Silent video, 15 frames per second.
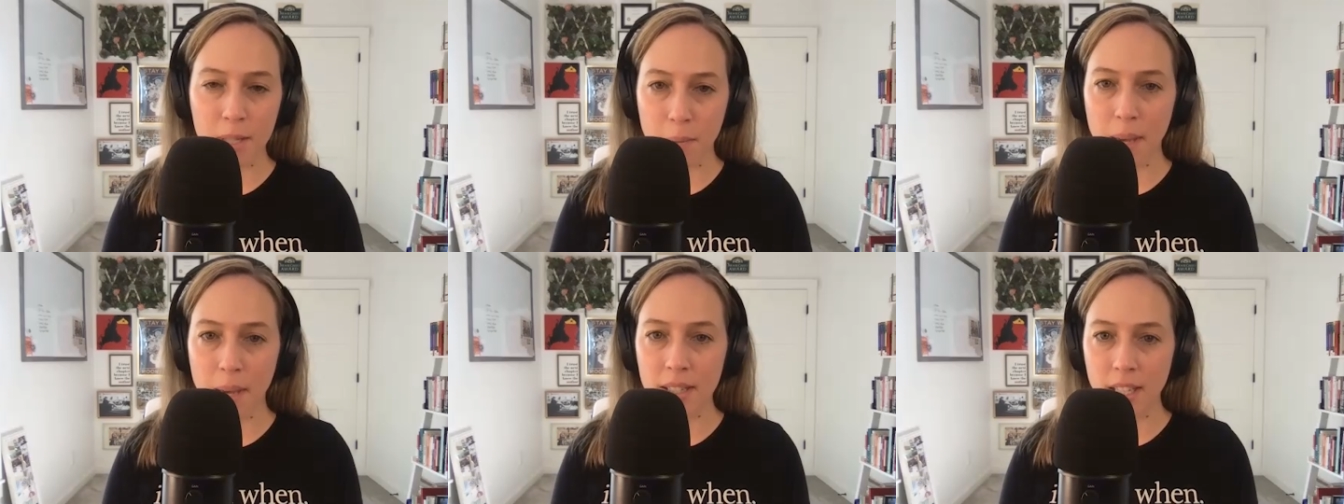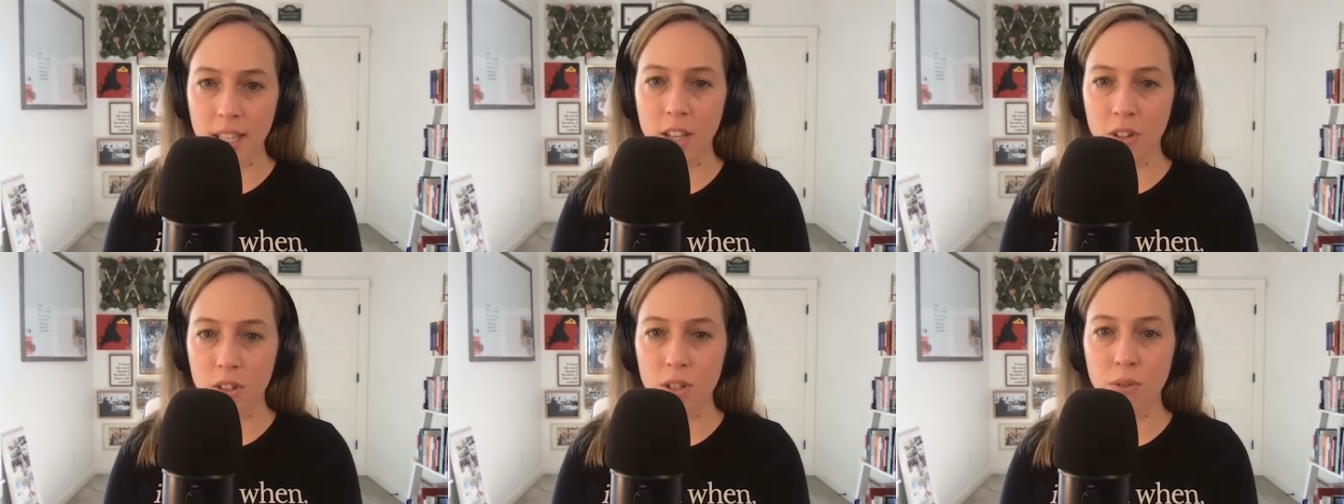the best thing
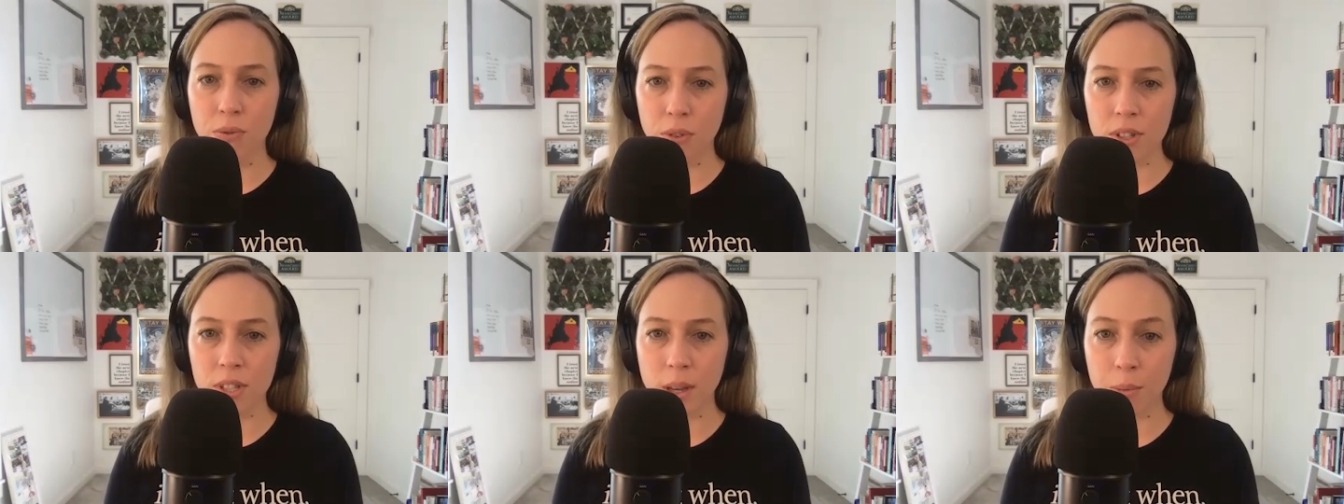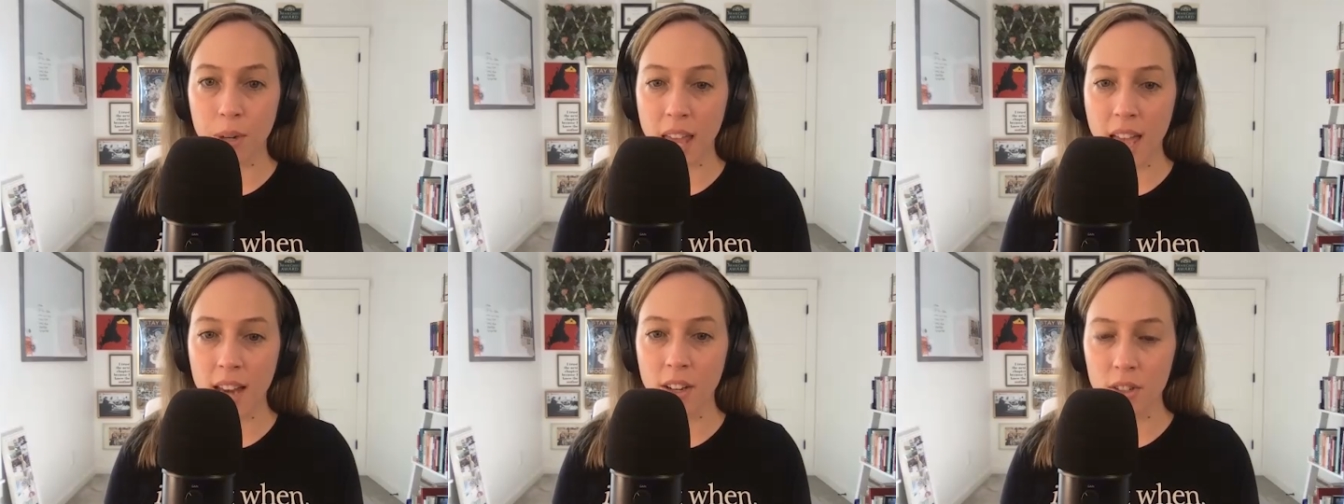you can do for
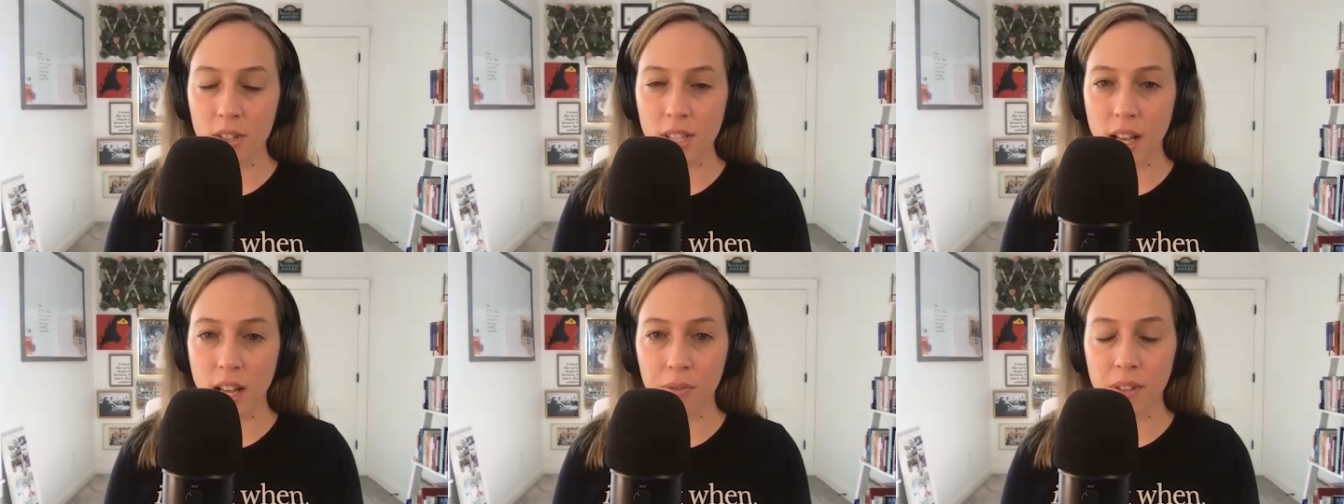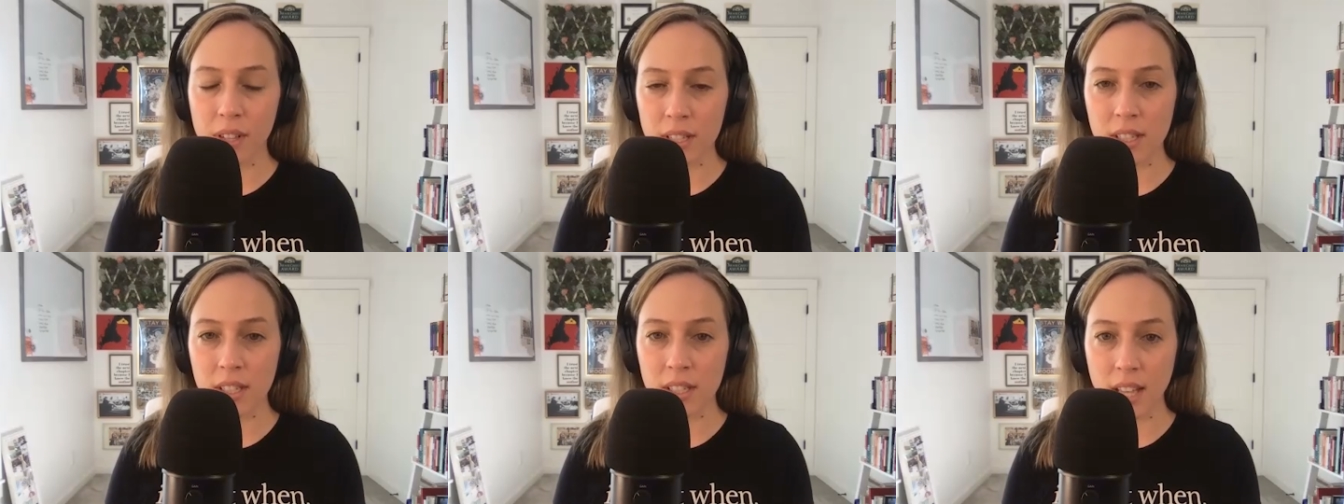someone and yourself
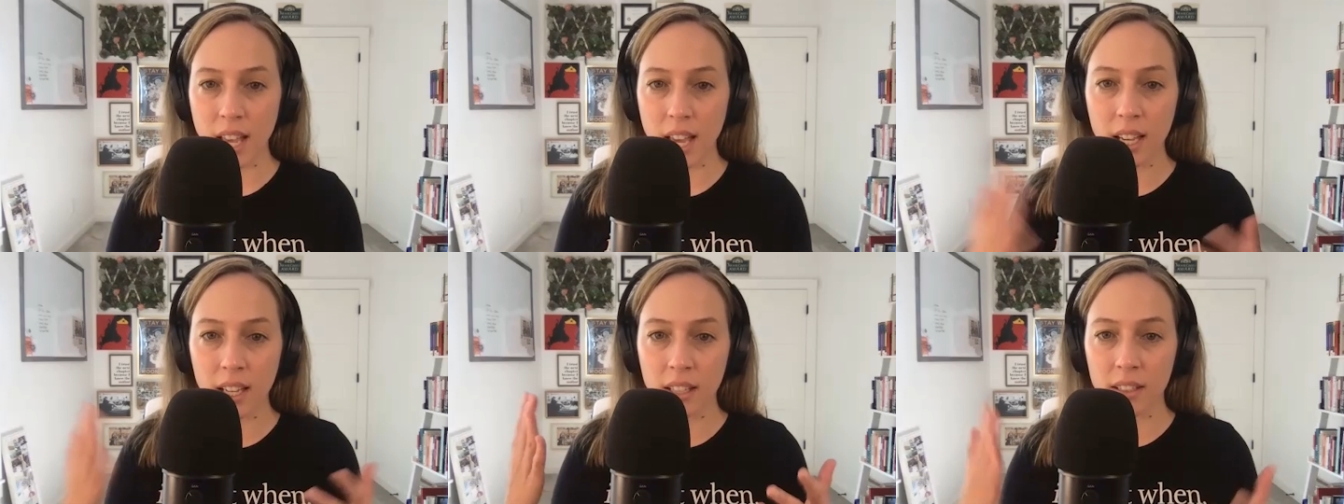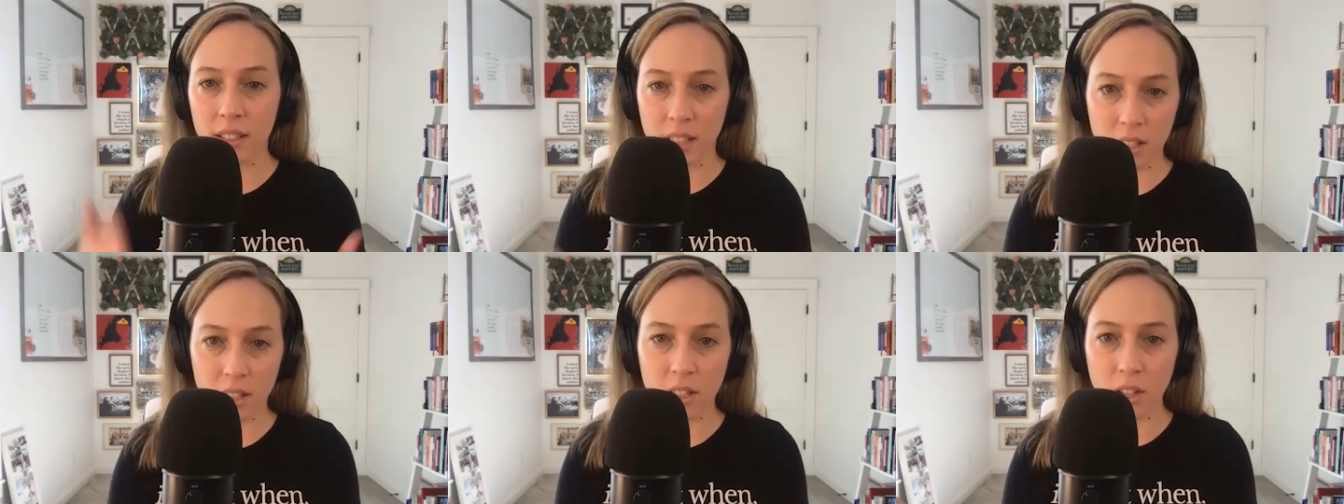is to say
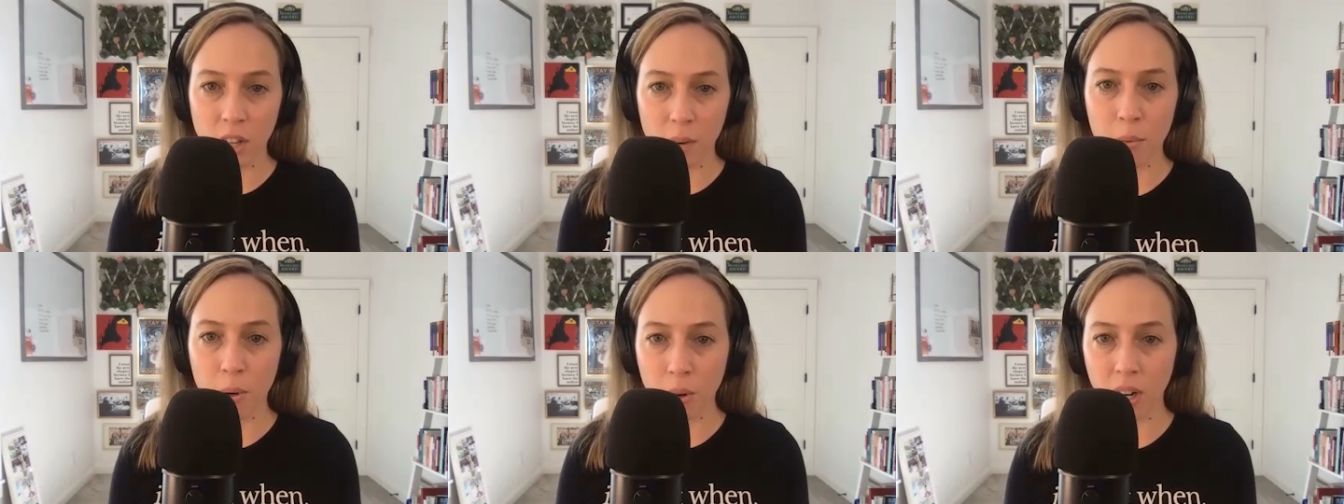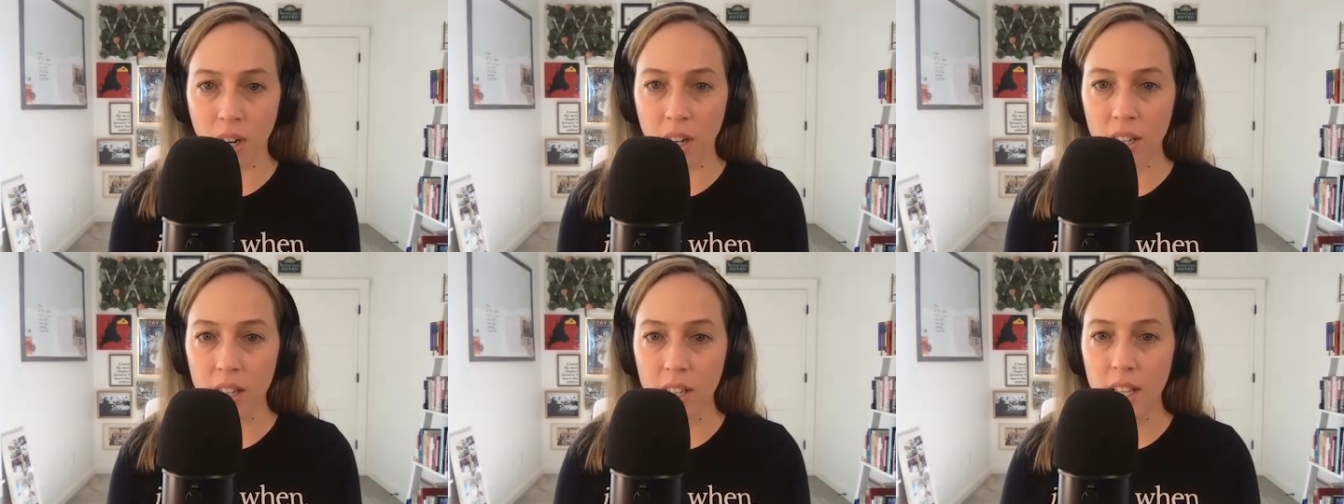no
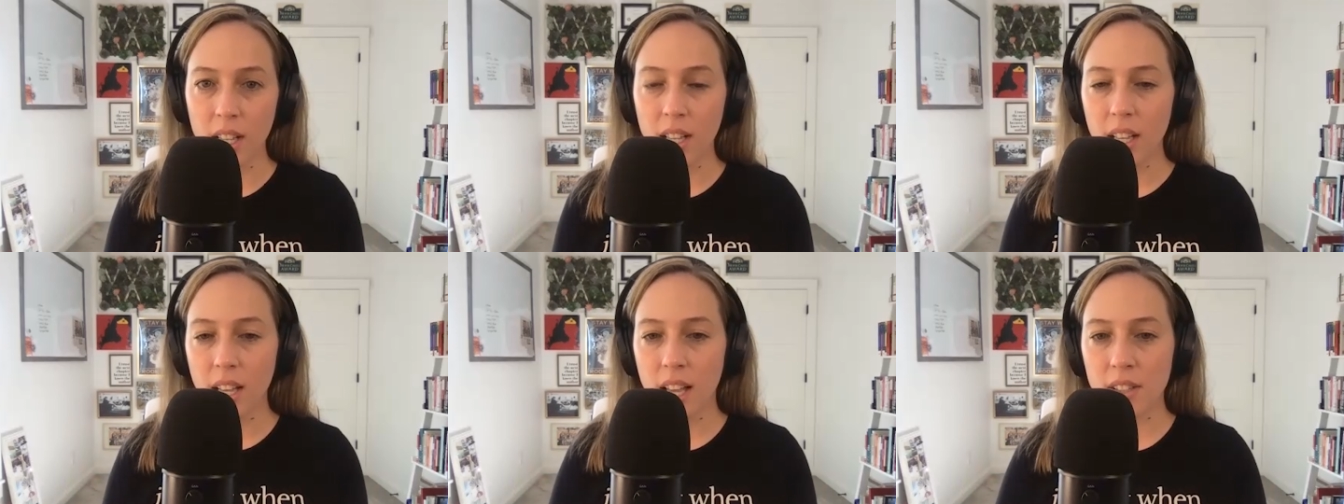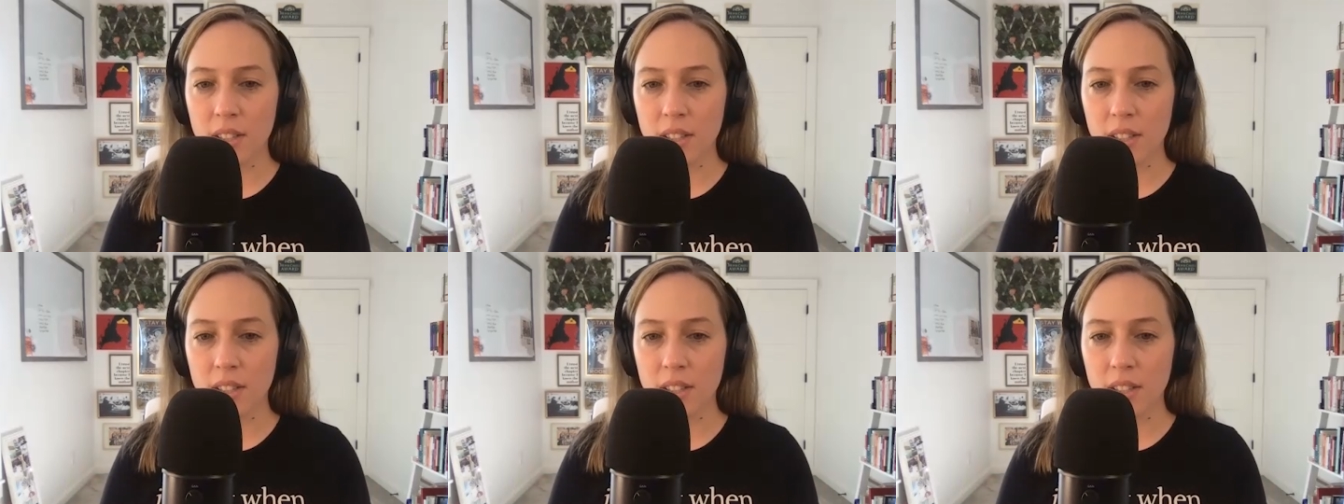more. And